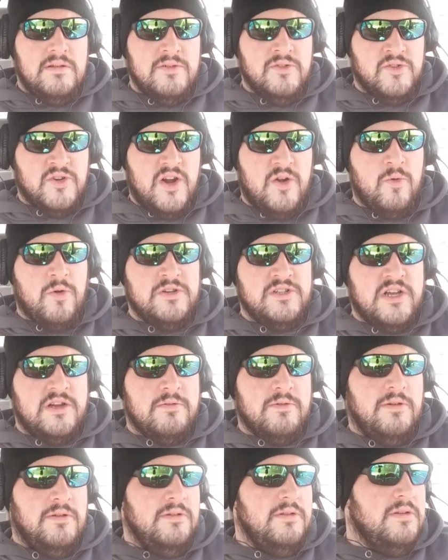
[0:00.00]
Dreadhorde
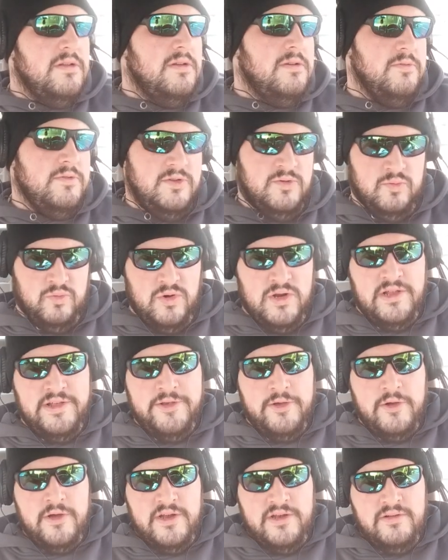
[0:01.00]
General. It's really
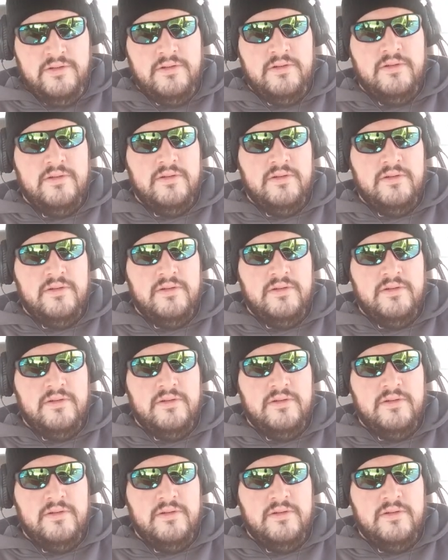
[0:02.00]
good.